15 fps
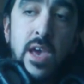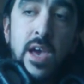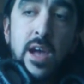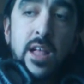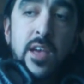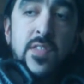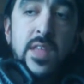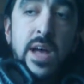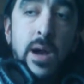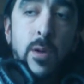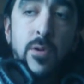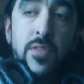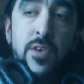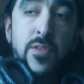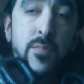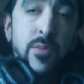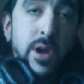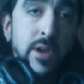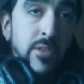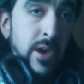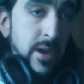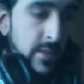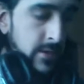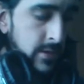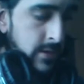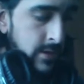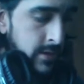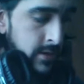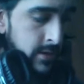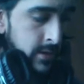At least not with this project.
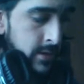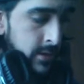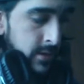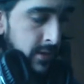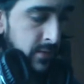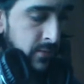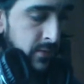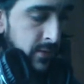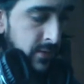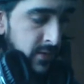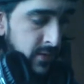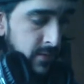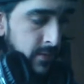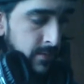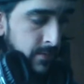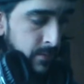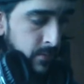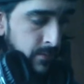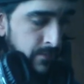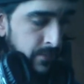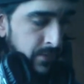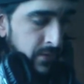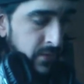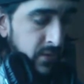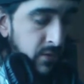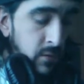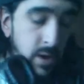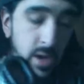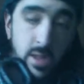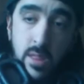At least with this
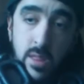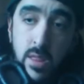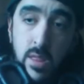screen.